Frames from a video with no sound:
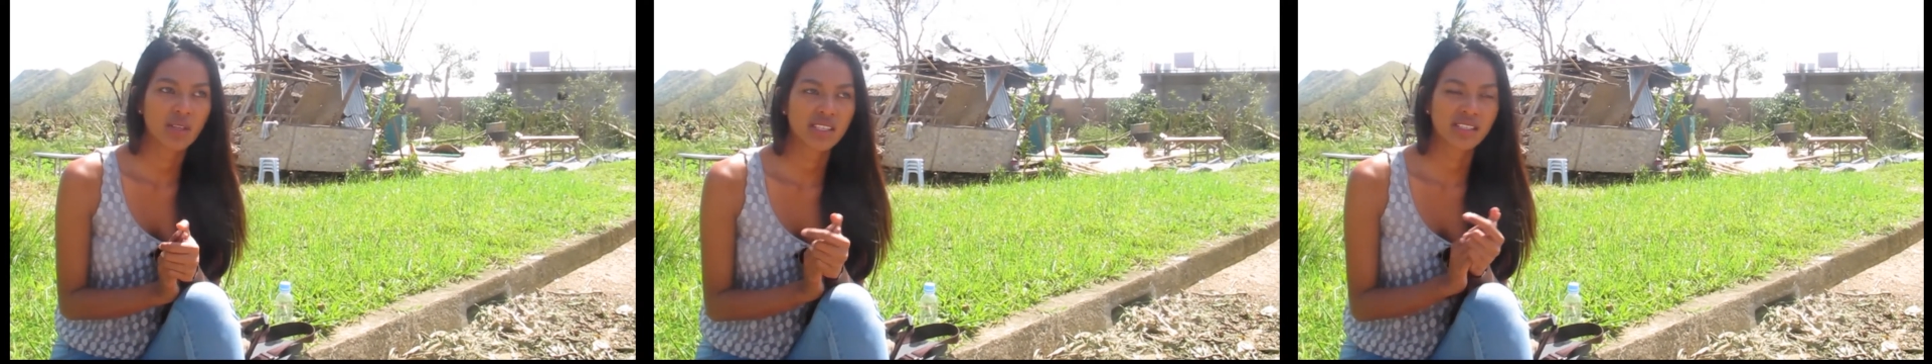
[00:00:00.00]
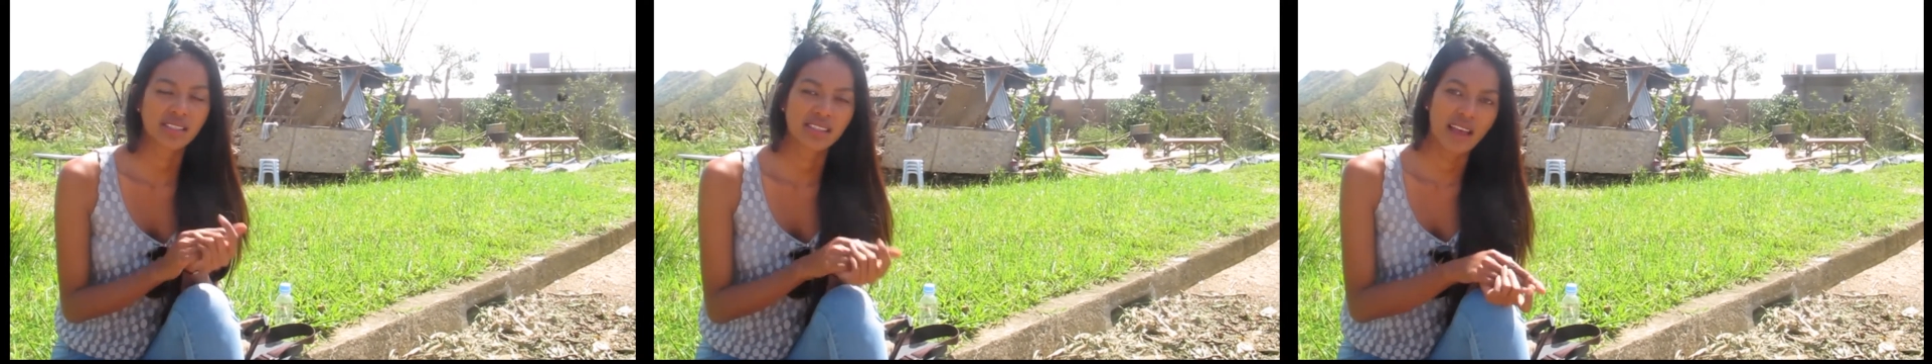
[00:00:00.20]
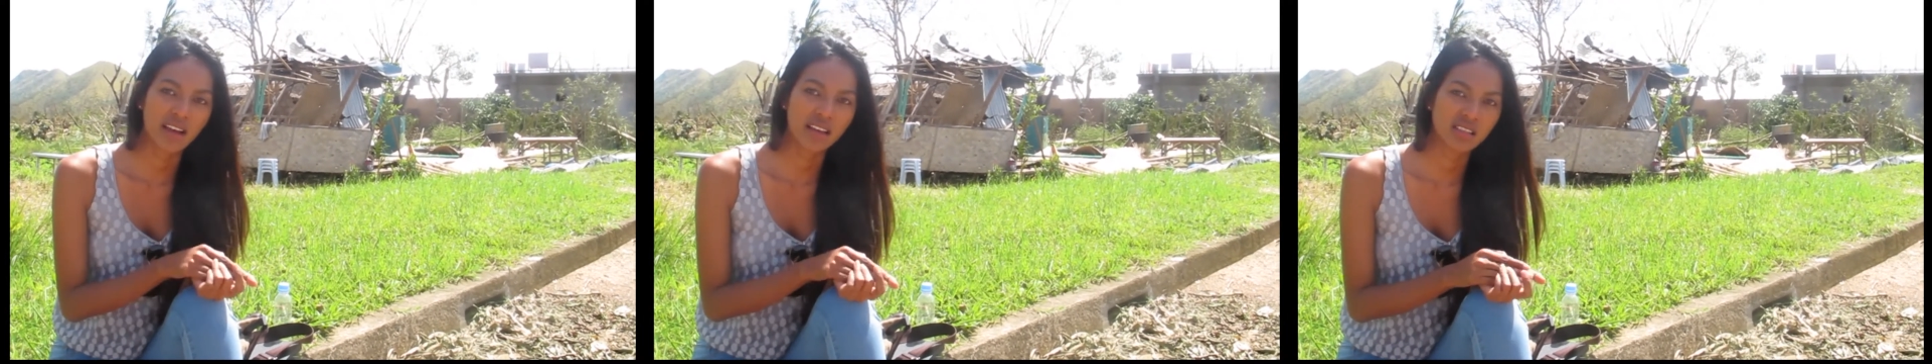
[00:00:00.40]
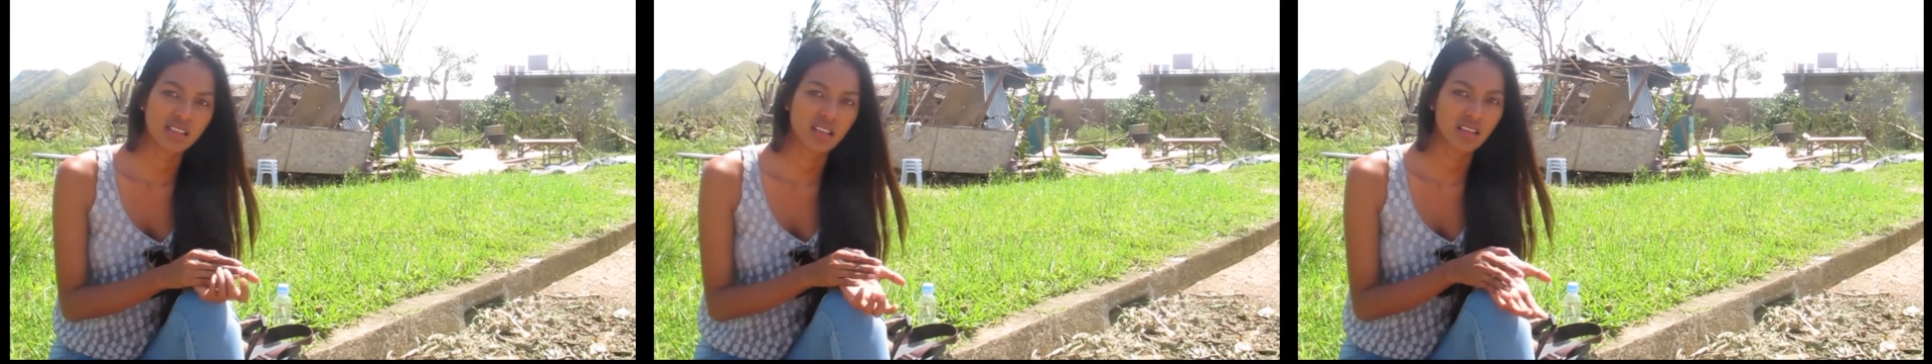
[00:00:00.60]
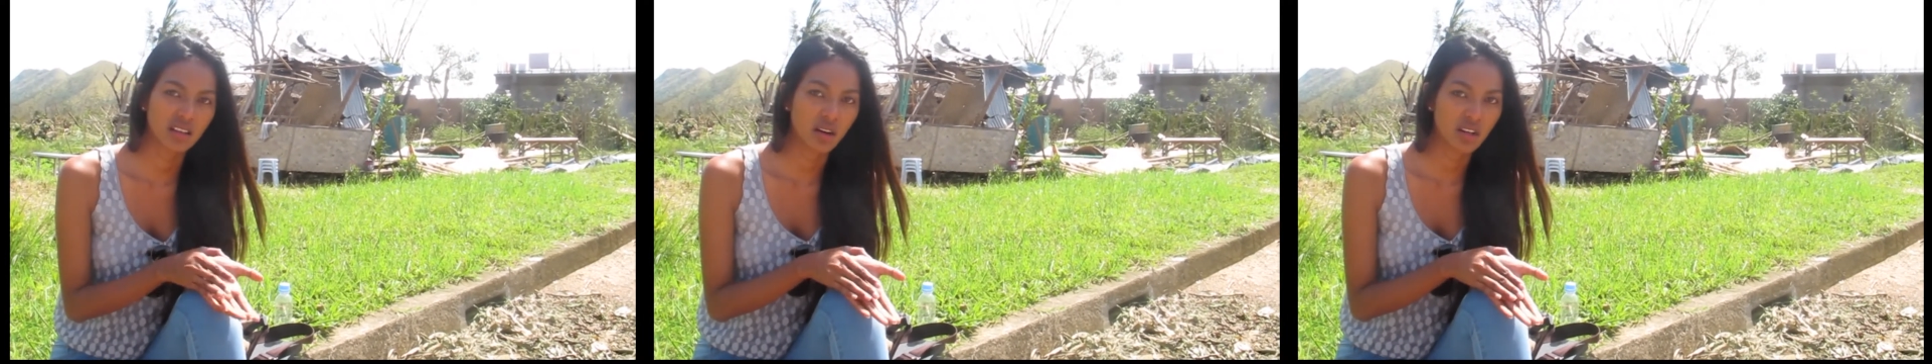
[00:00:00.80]
was stuck
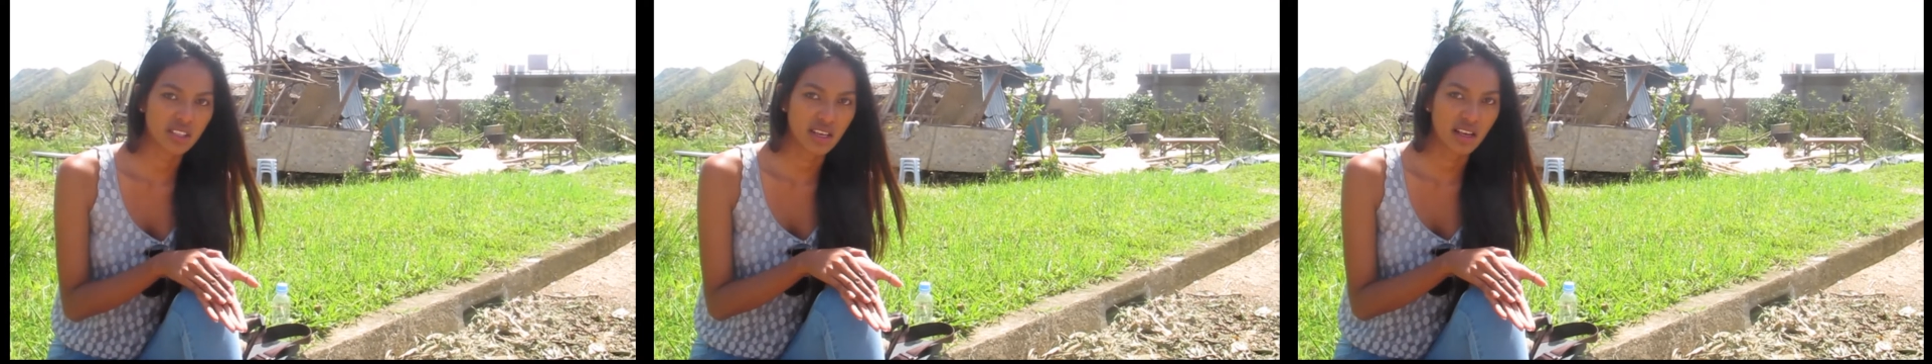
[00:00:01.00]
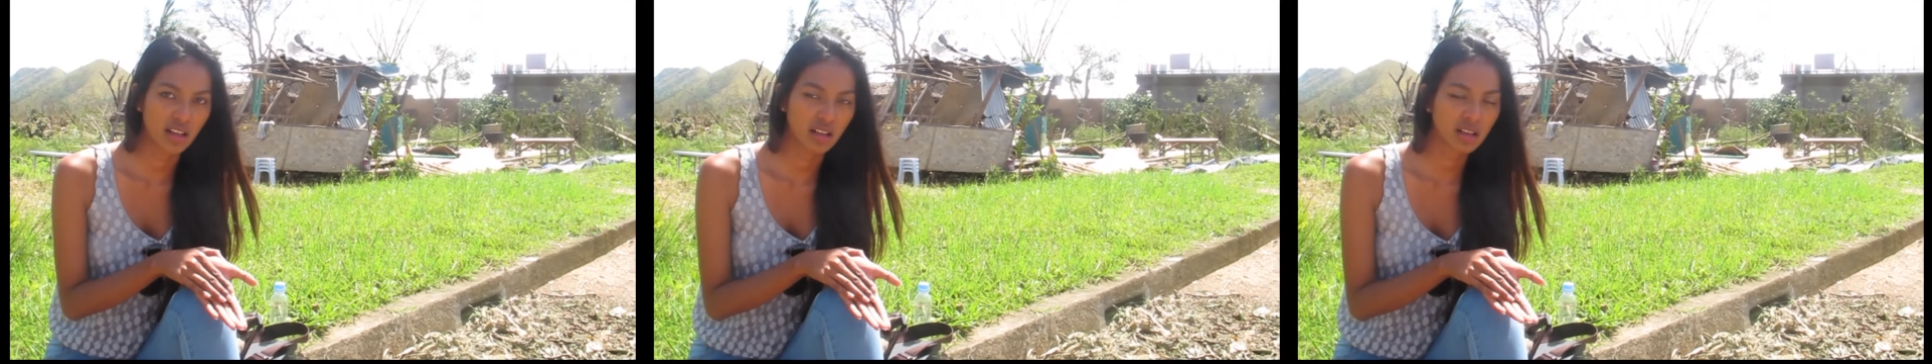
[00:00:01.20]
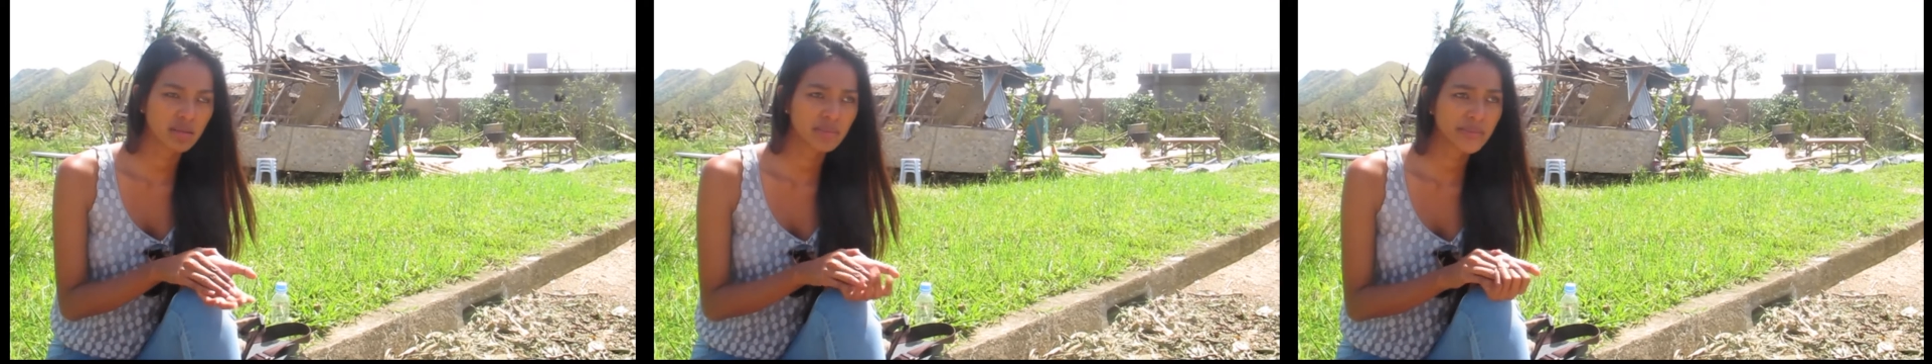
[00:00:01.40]
inside the hotel